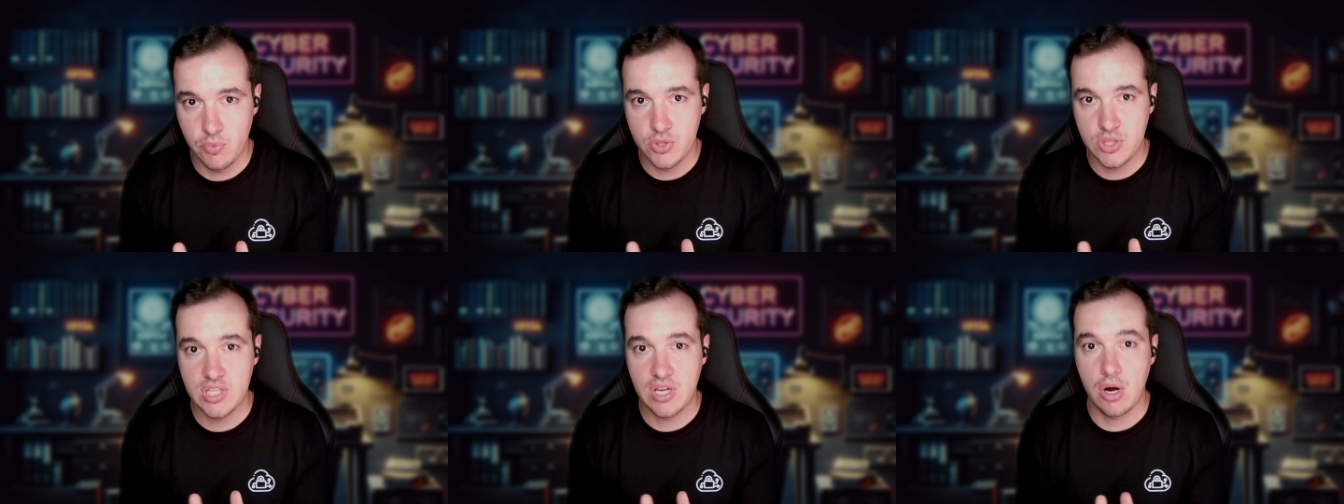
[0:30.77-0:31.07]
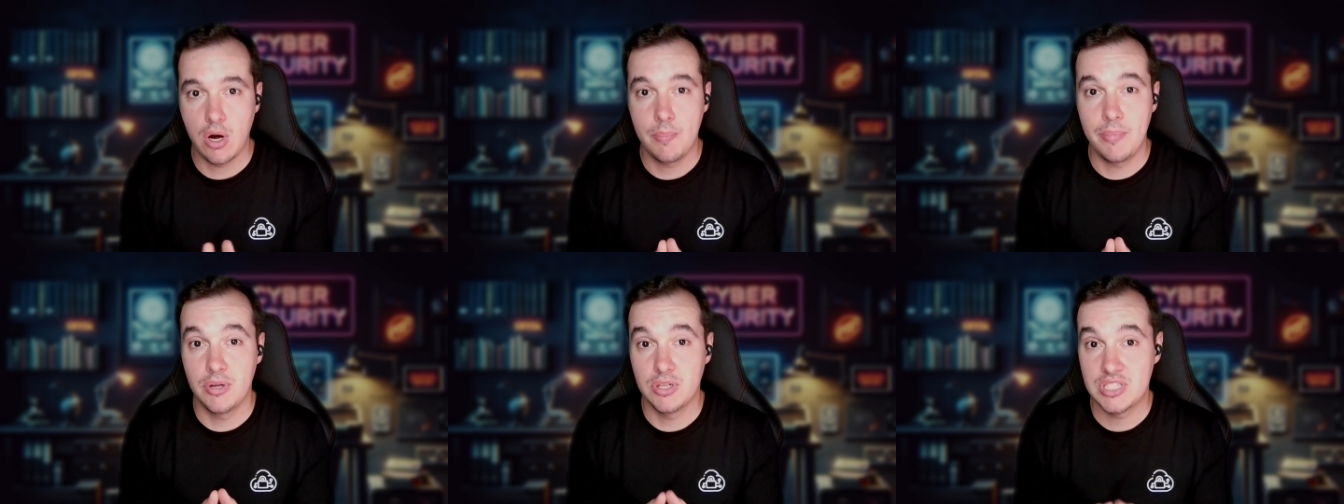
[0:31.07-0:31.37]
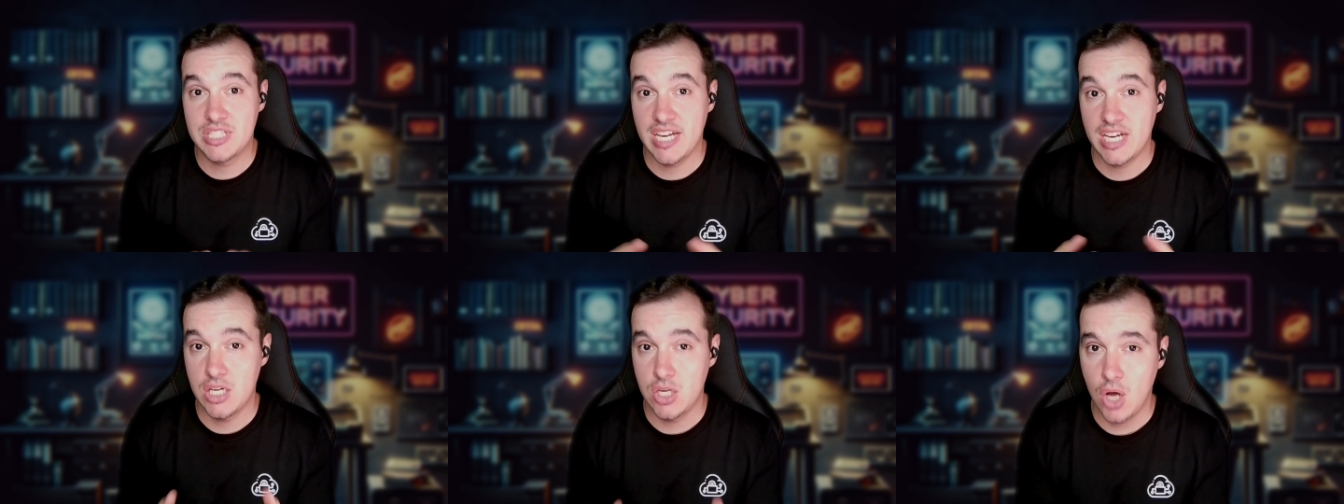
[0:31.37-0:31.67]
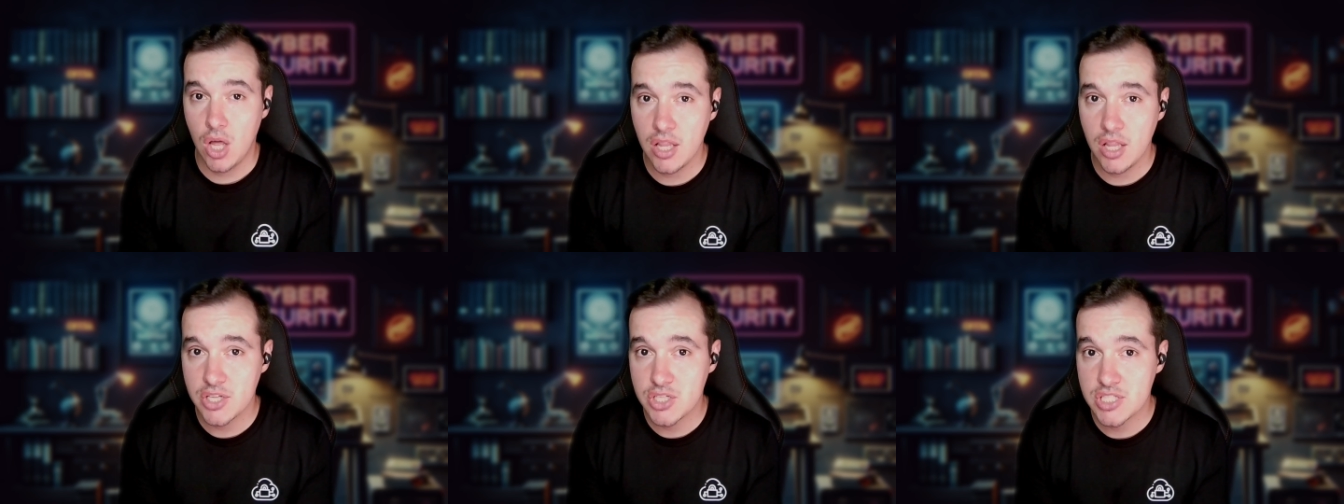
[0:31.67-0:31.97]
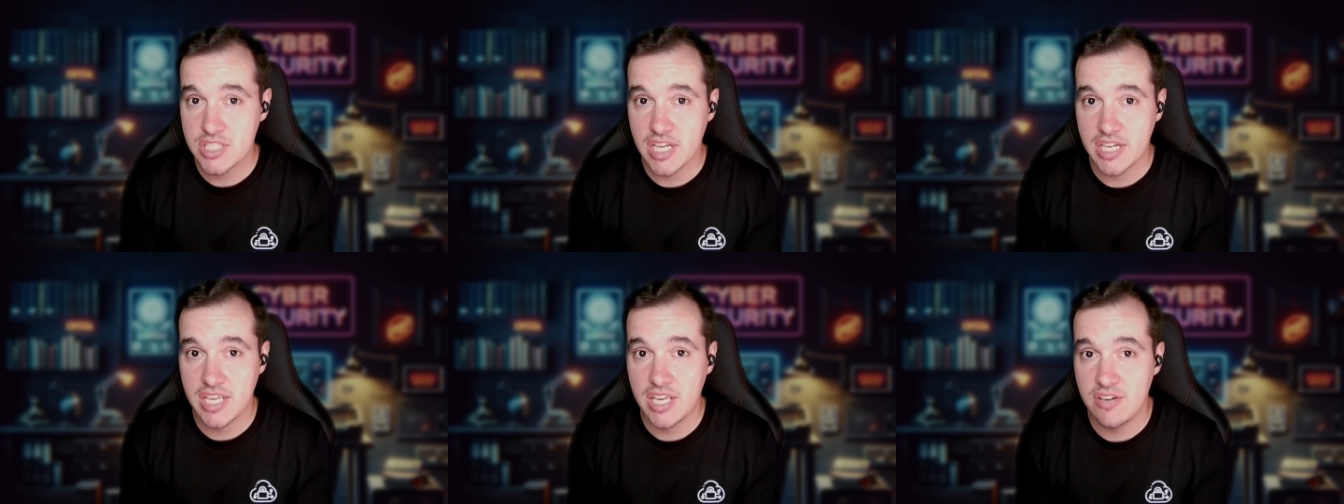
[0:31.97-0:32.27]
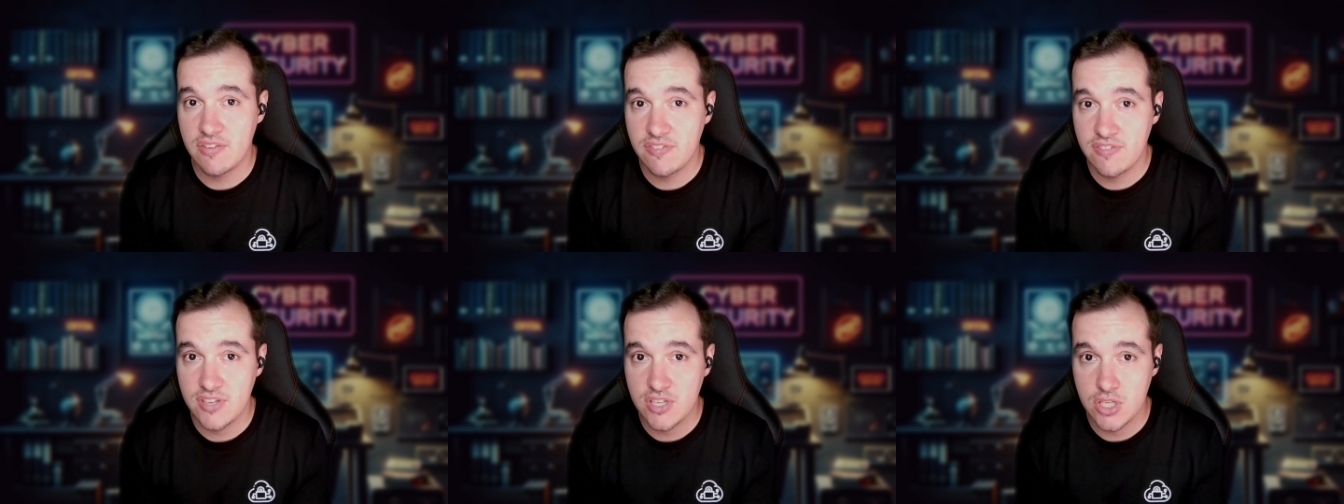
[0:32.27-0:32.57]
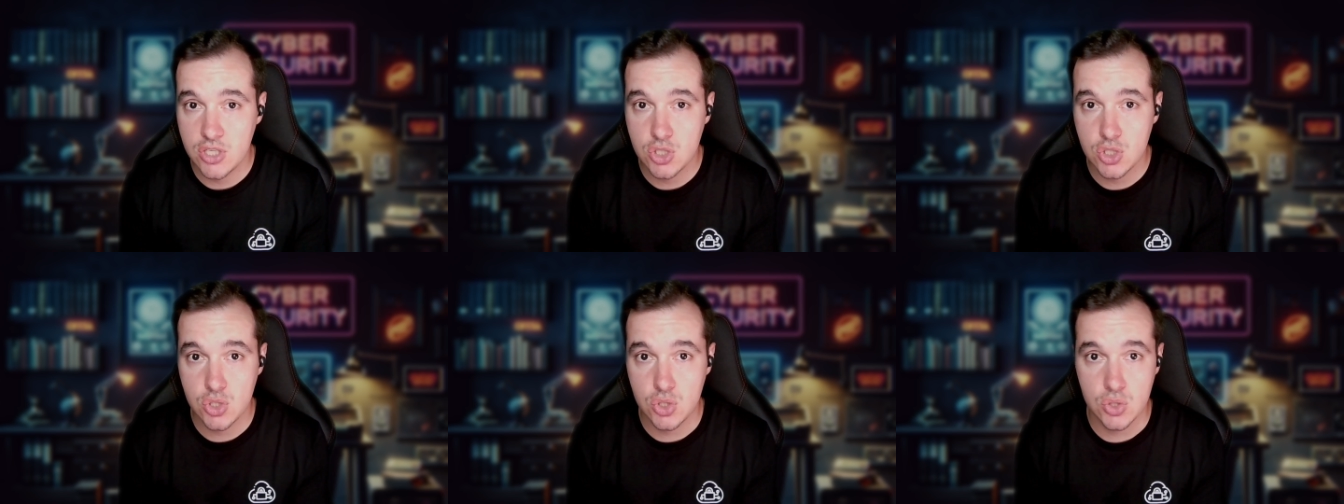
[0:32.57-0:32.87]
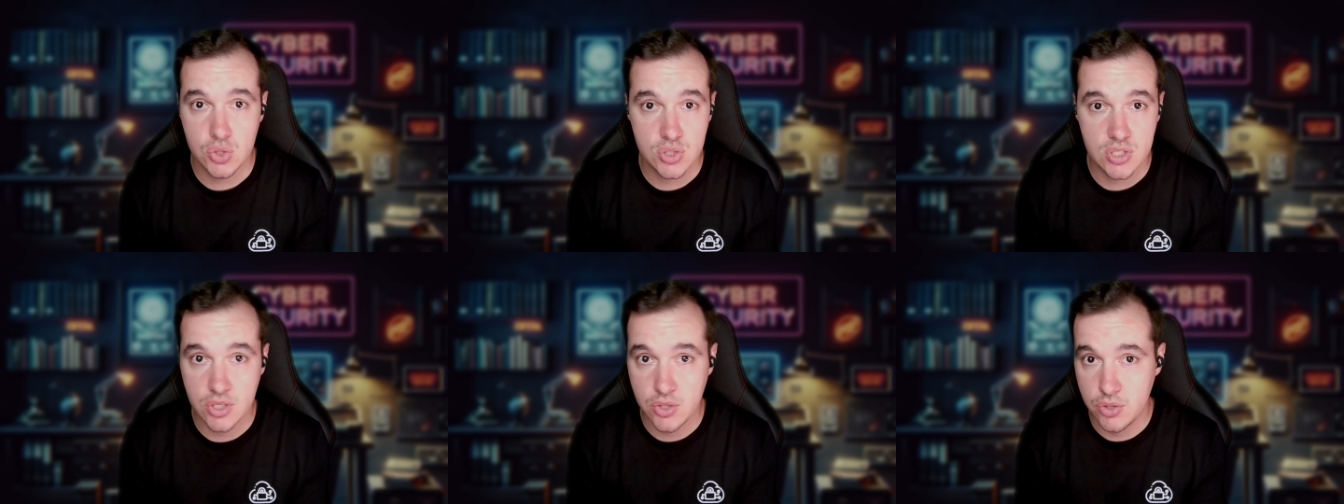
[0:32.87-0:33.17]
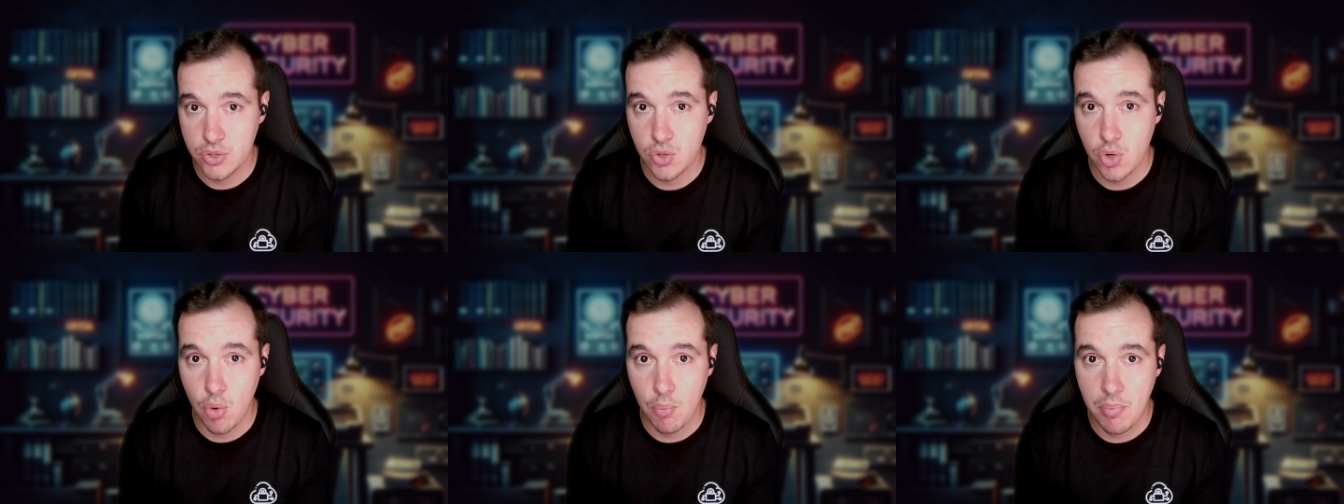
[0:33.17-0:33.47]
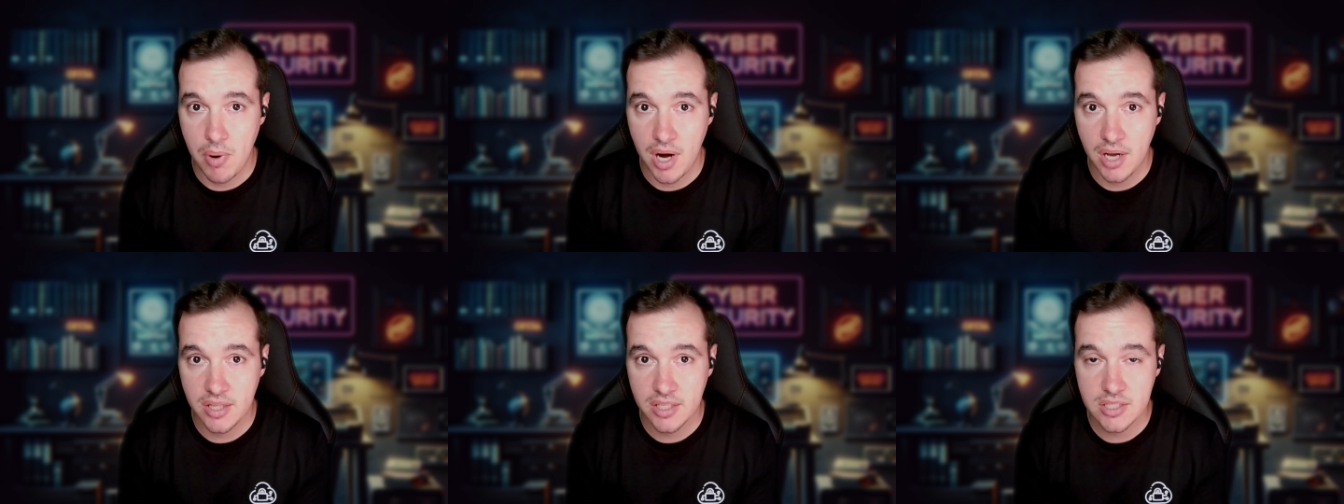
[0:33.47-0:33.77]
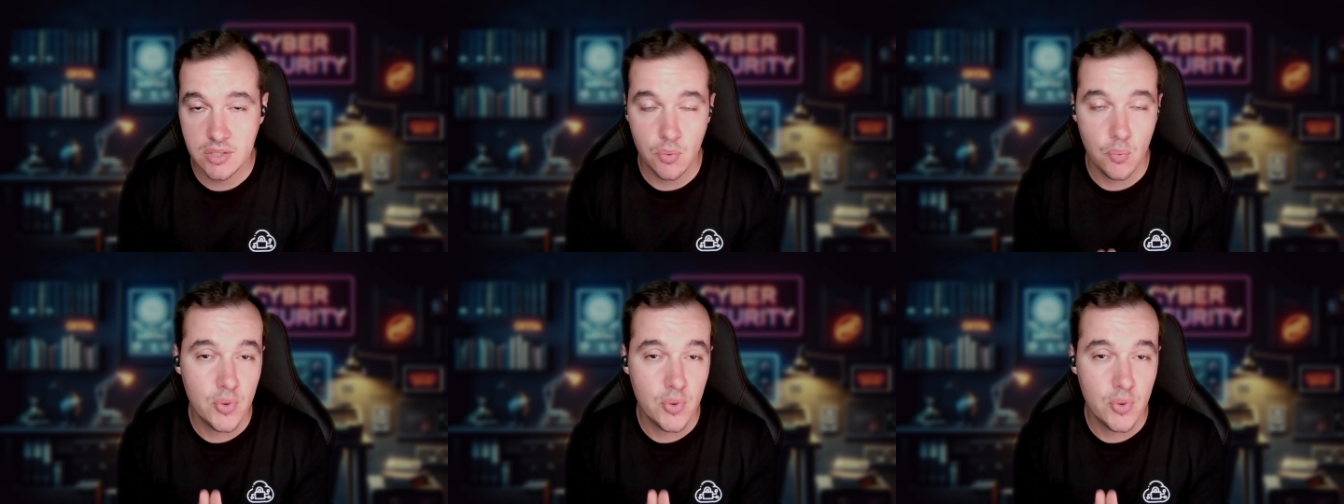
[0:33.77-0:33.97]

talk about technologies that can feed into Security Copilot,